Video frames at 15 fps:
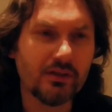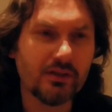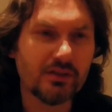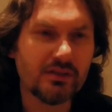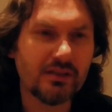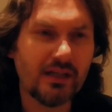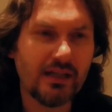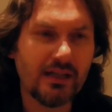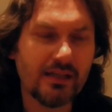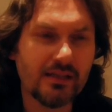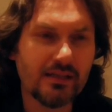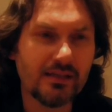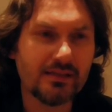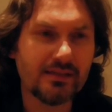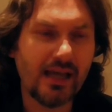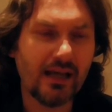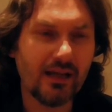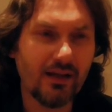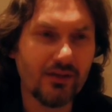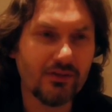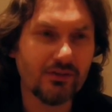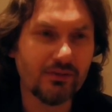understand the
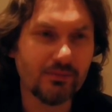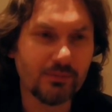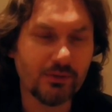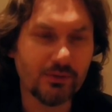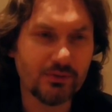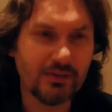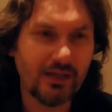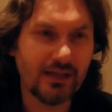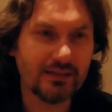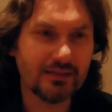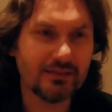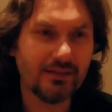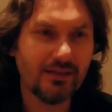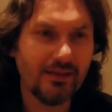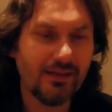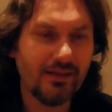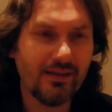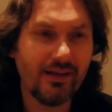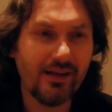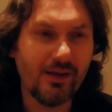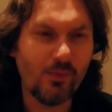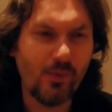psychological process
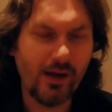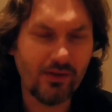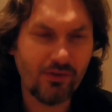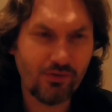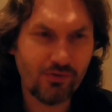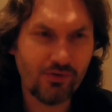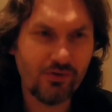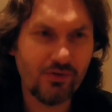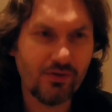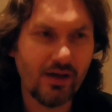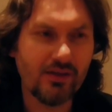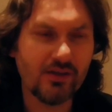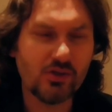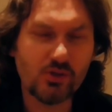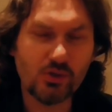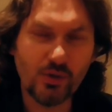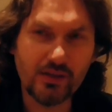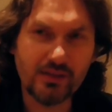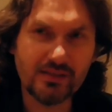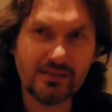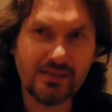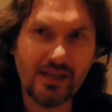that he went through and the
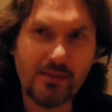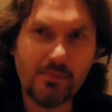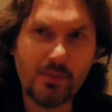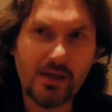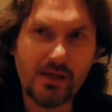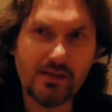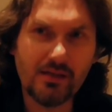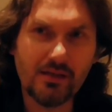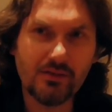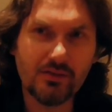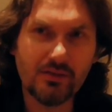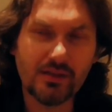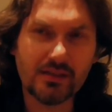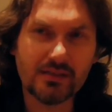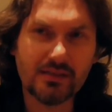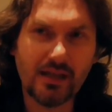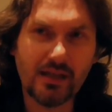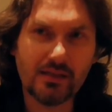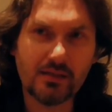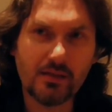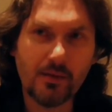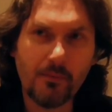choices he made to an
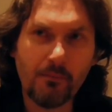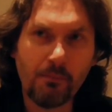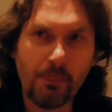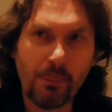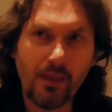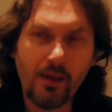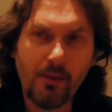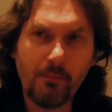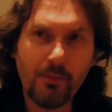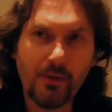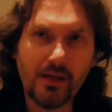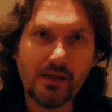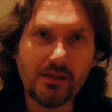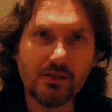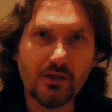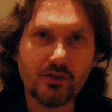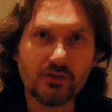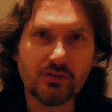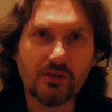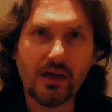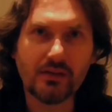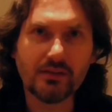extent, but he does
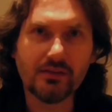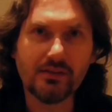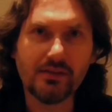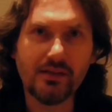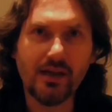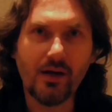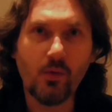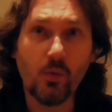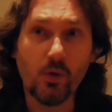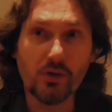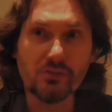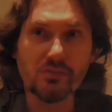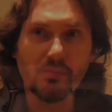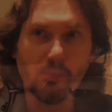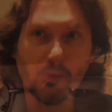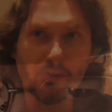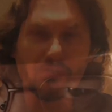gradually get worse and